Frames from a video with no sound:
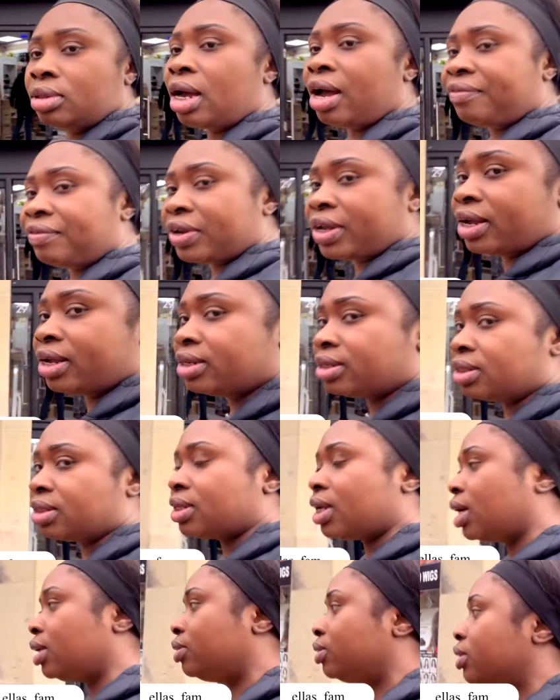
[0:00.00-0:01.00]
African
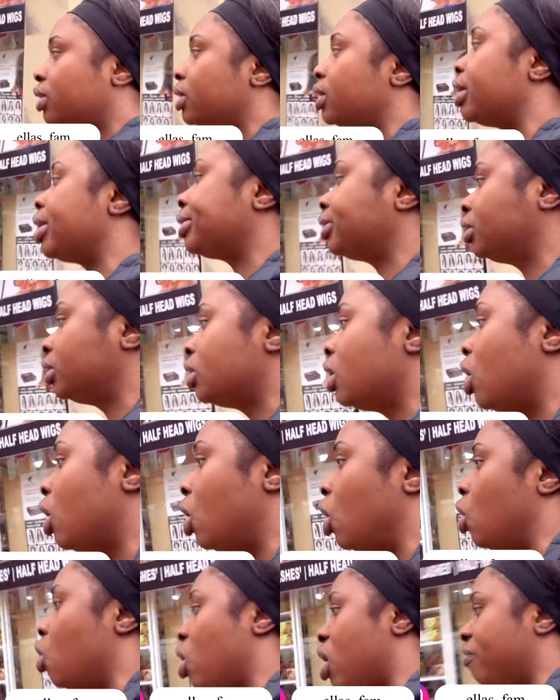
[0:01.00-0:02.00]
salon here,
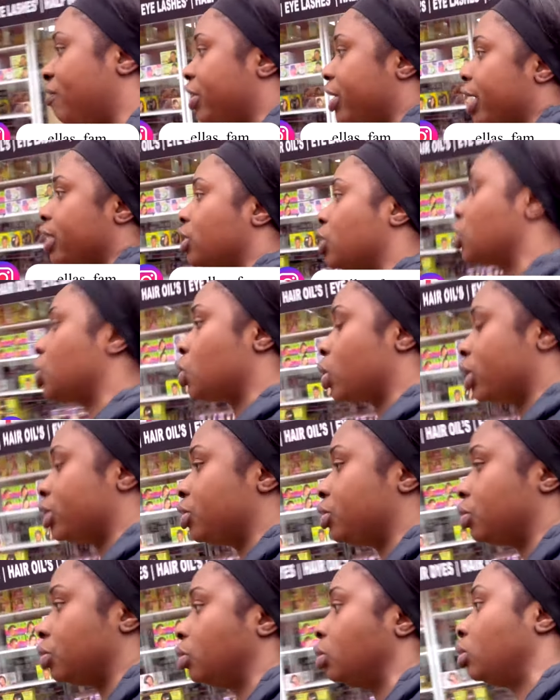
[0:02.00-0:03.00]
or African store, I
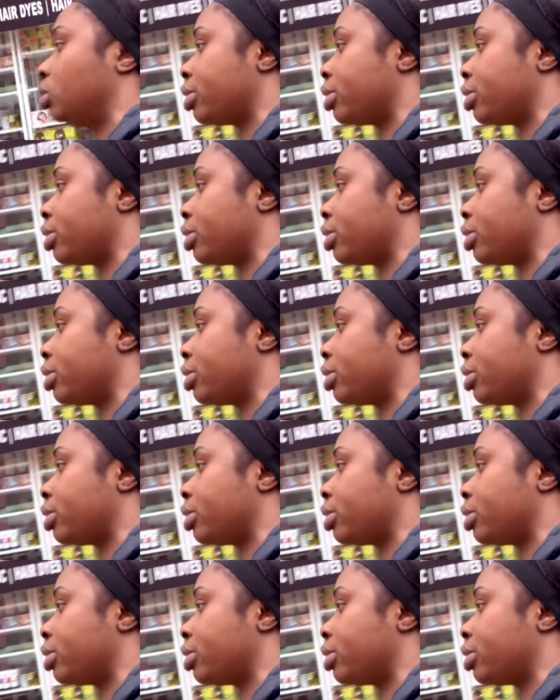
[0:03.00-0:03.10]
don't know.